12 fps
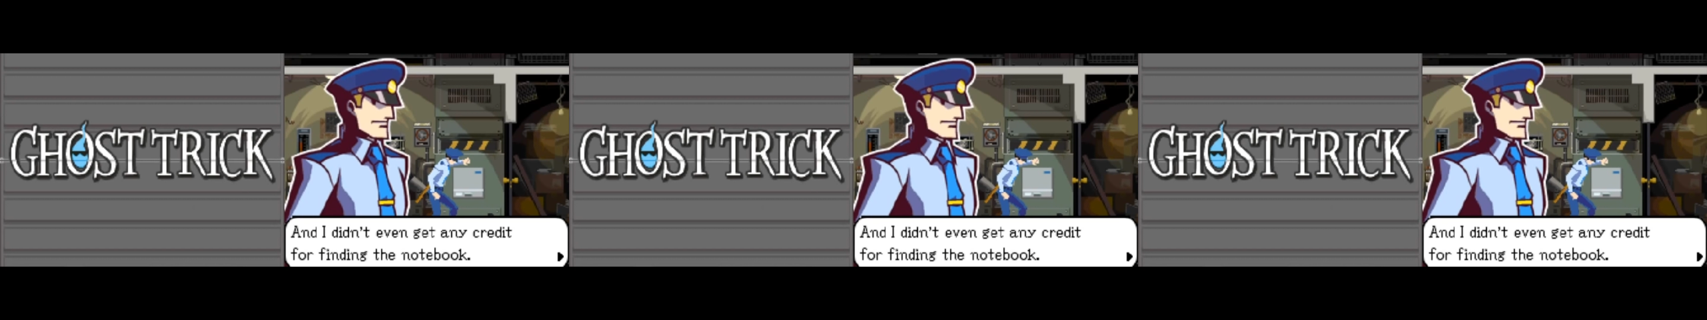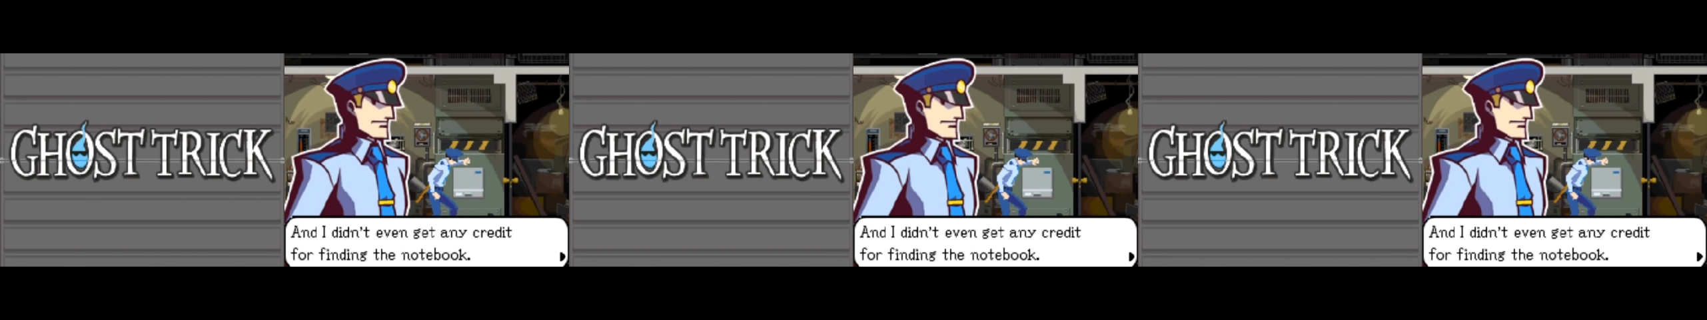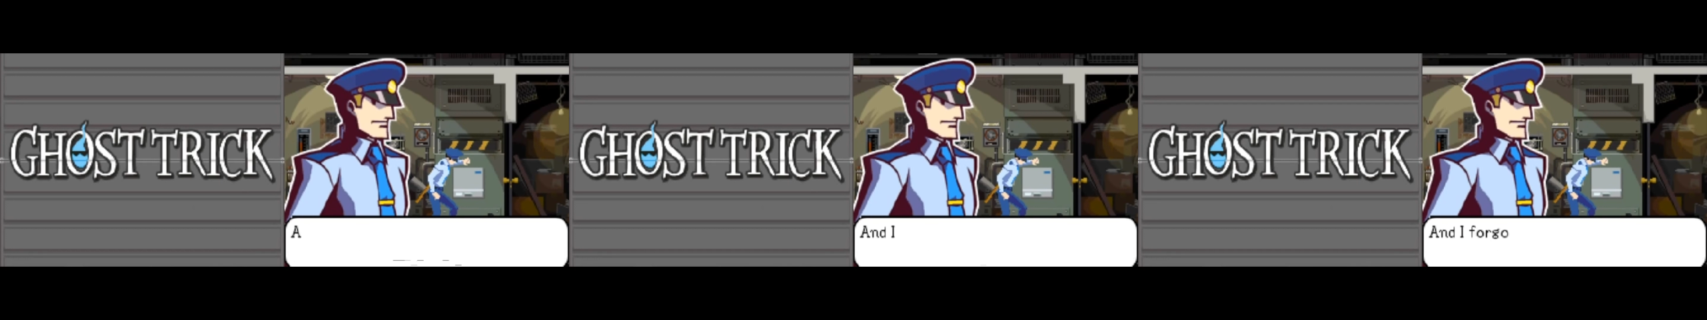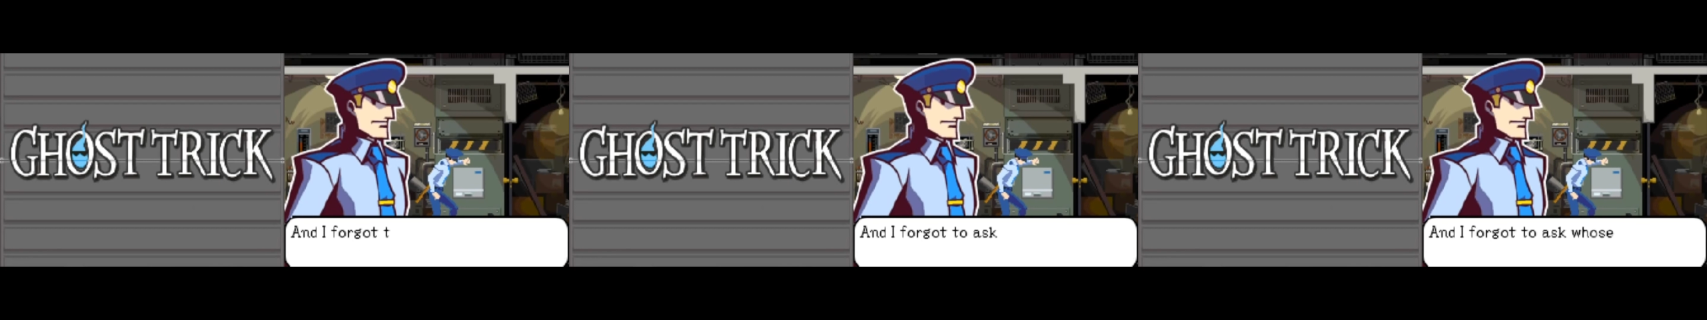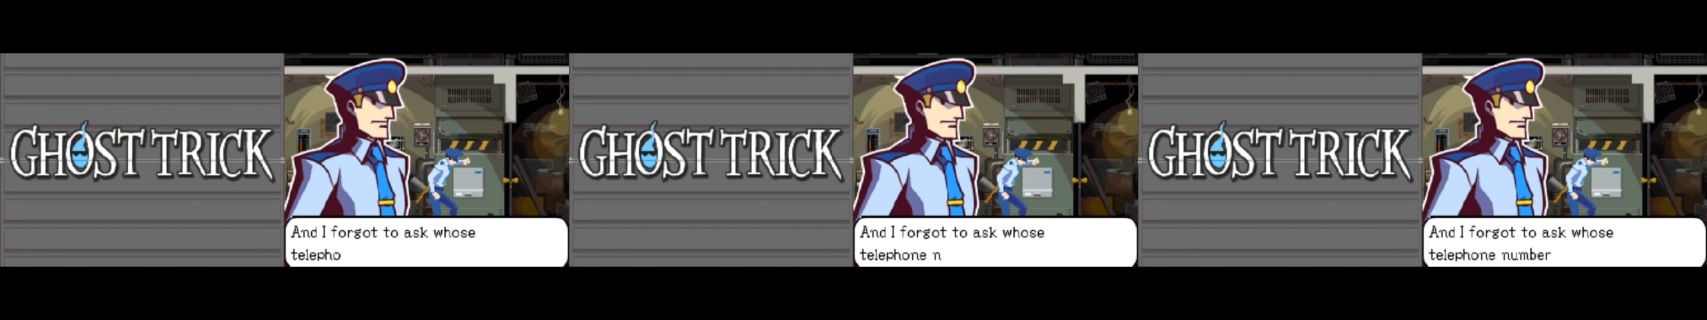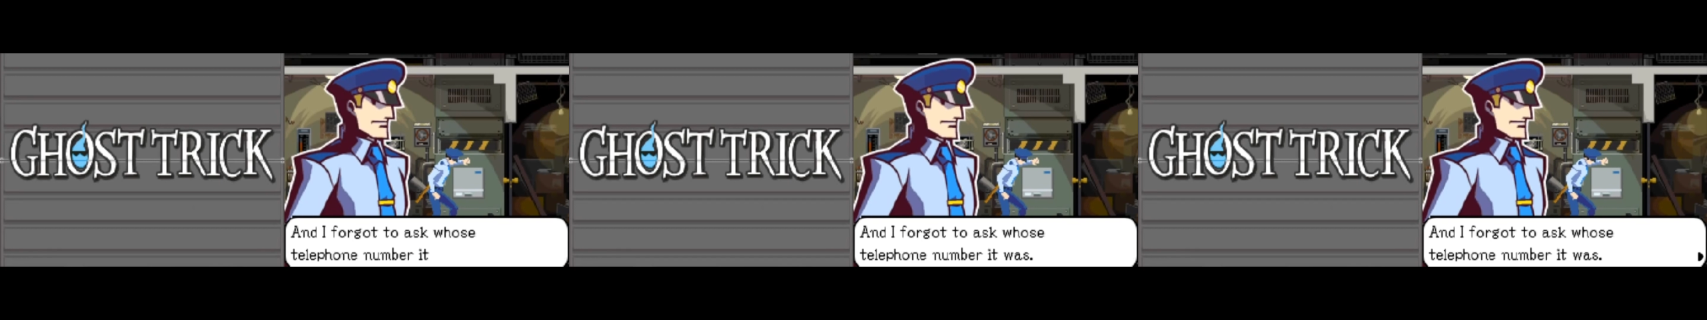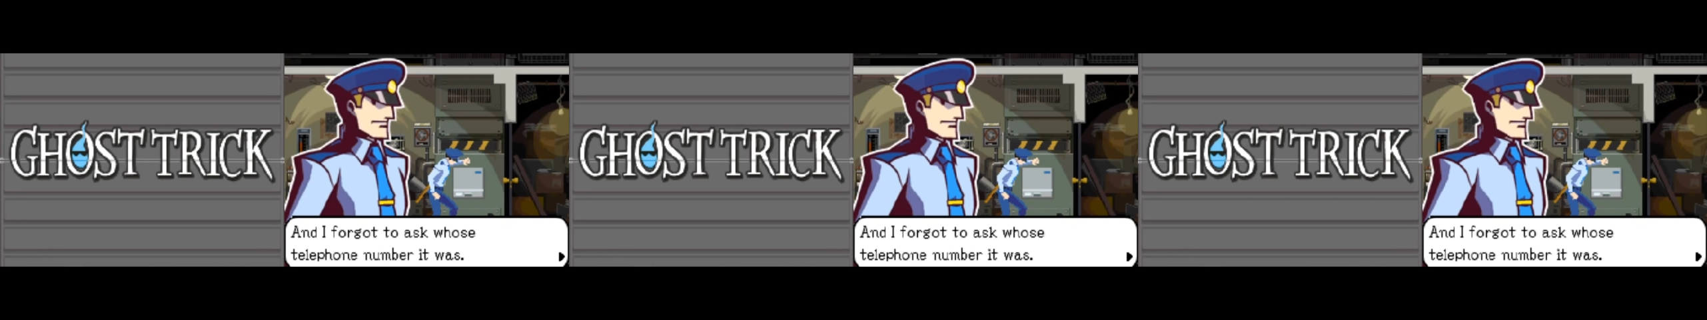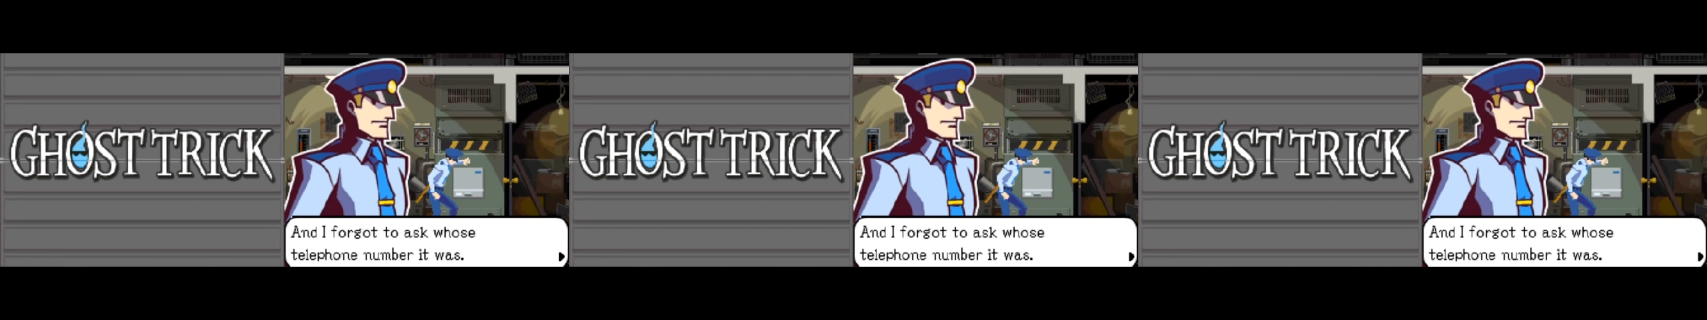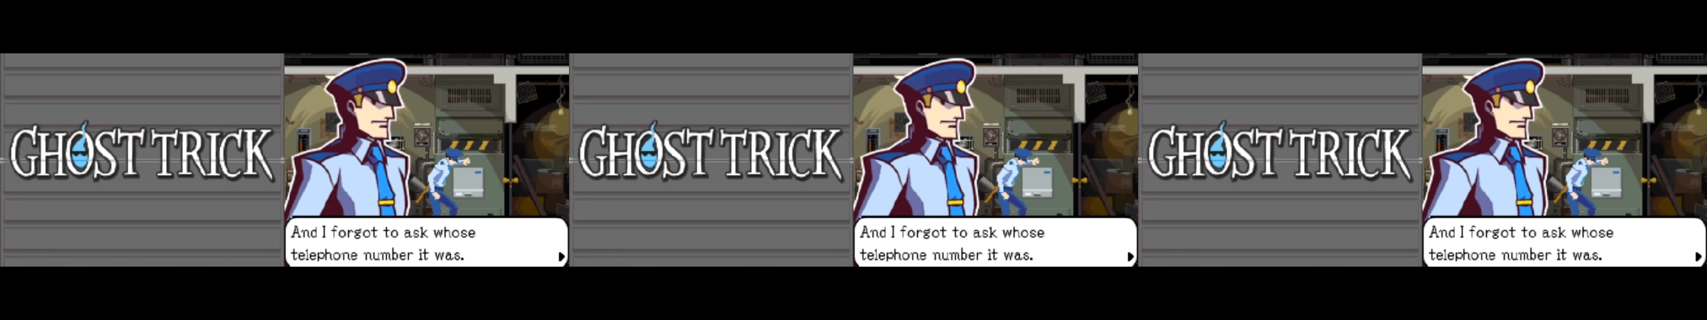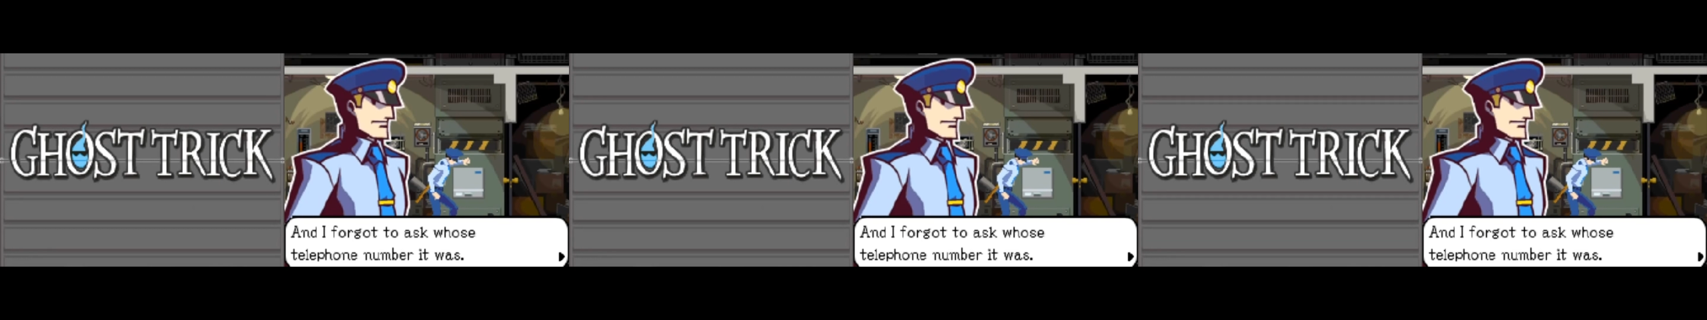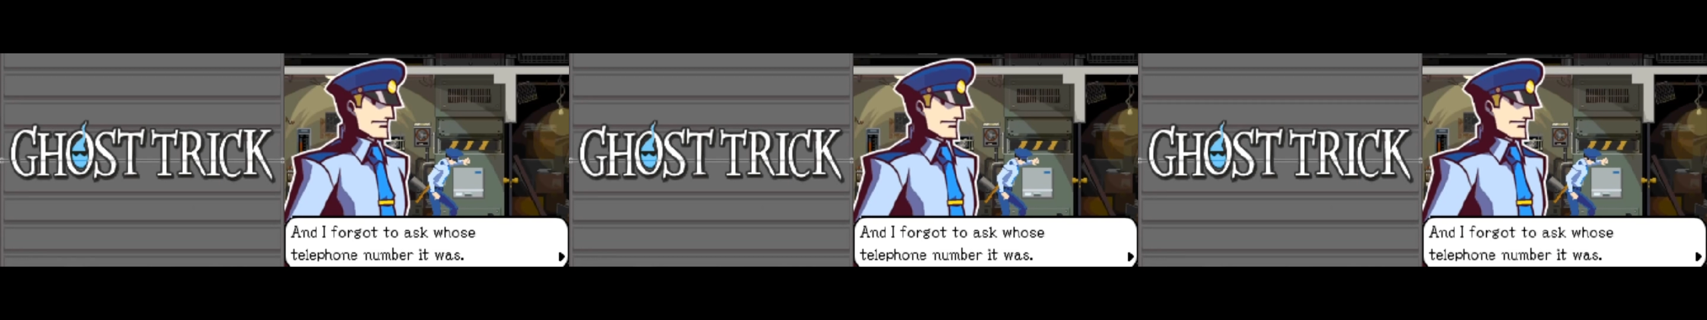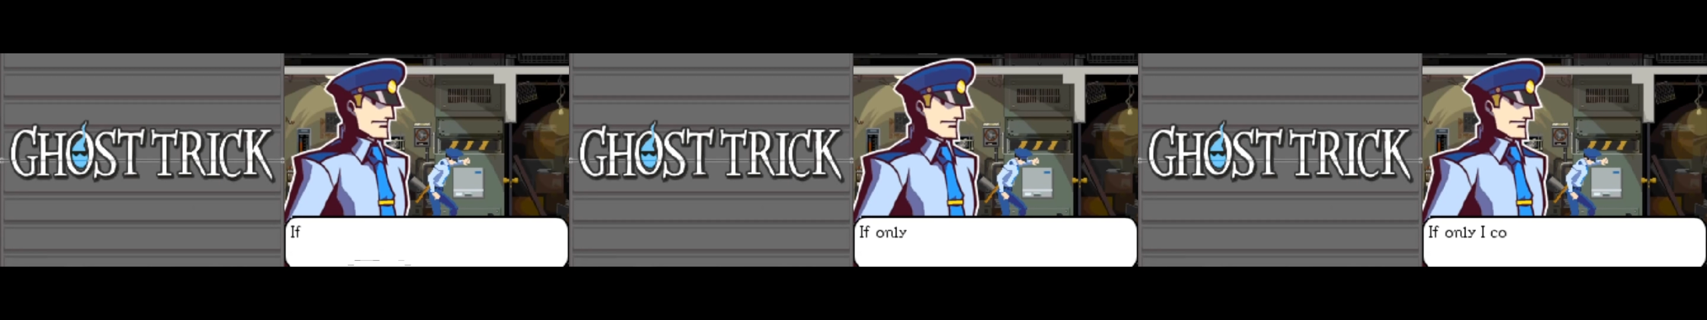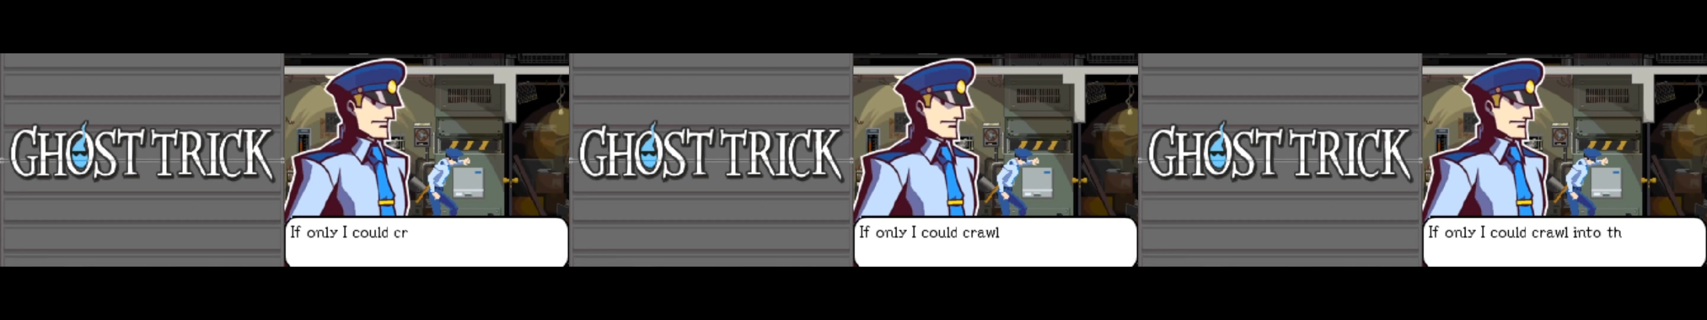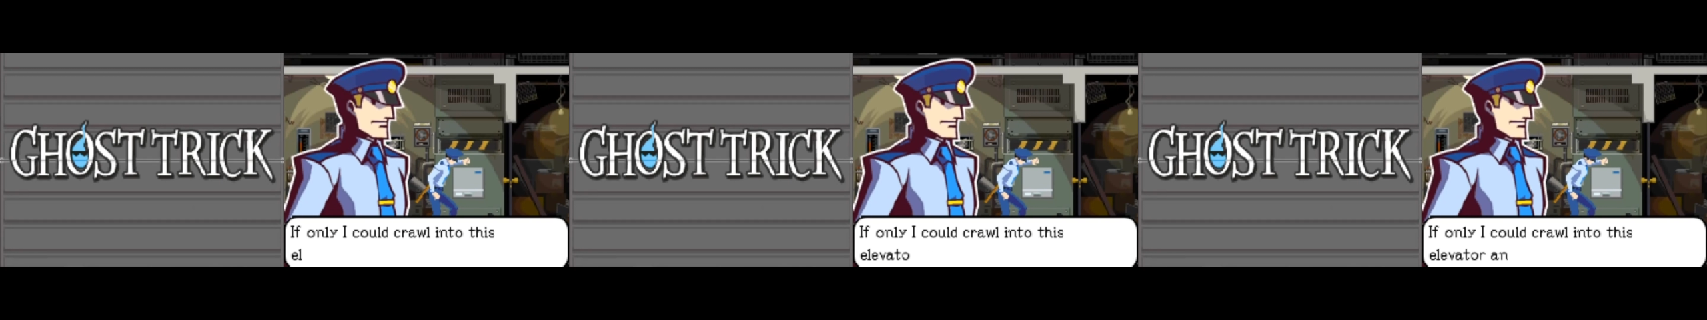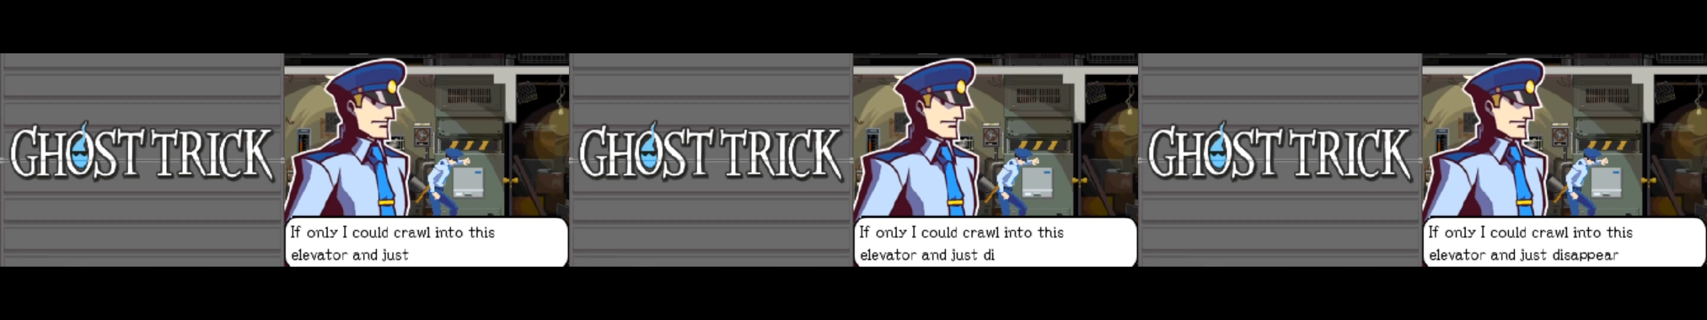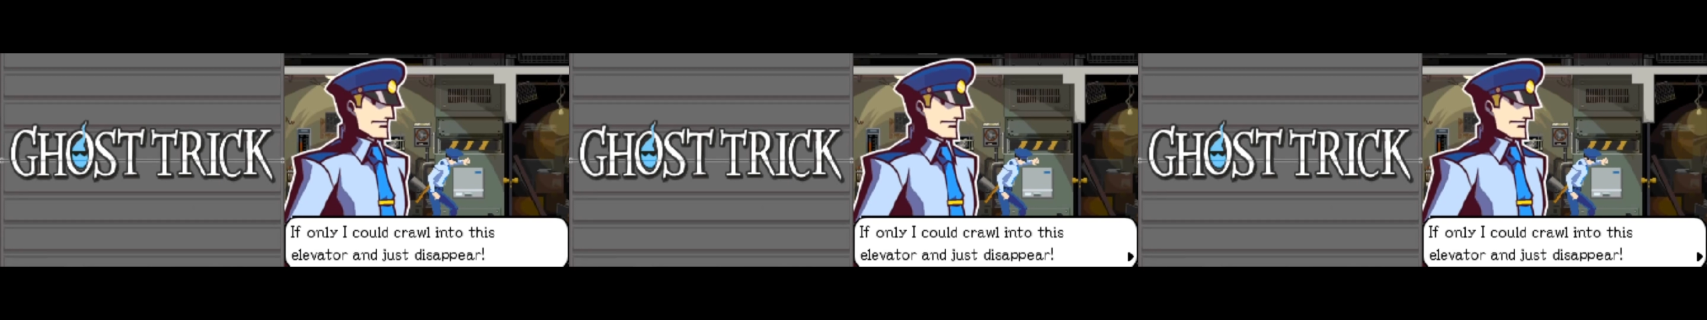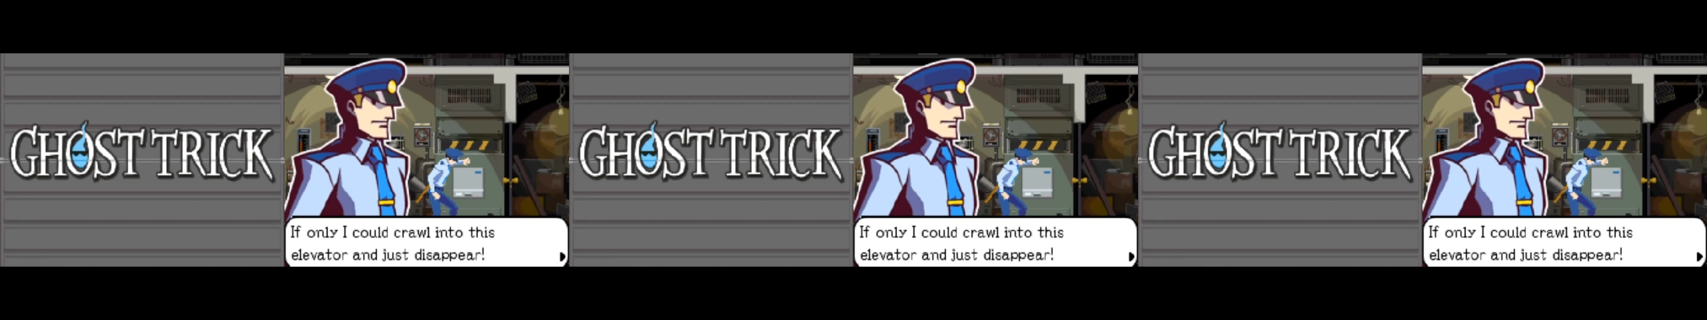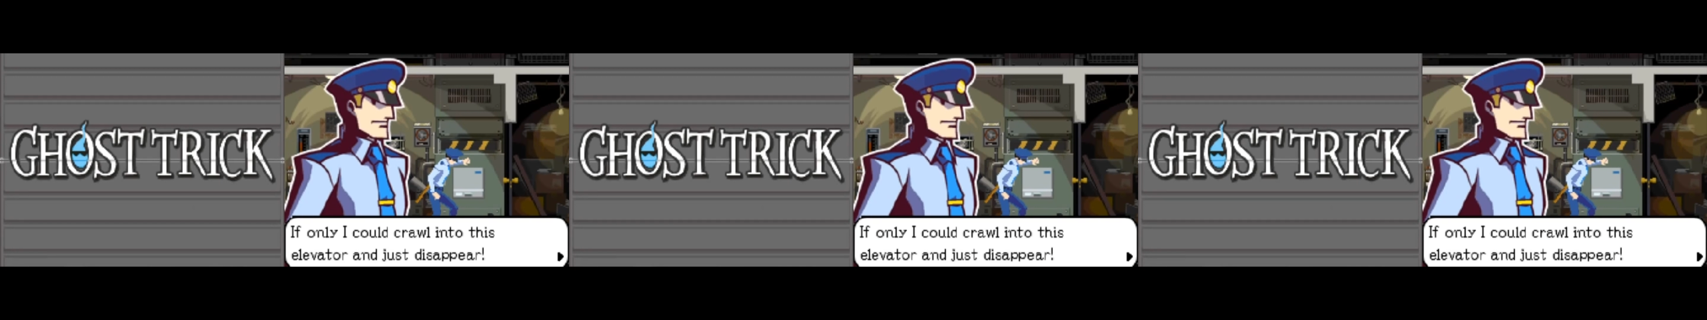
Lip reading: (no speaker visible)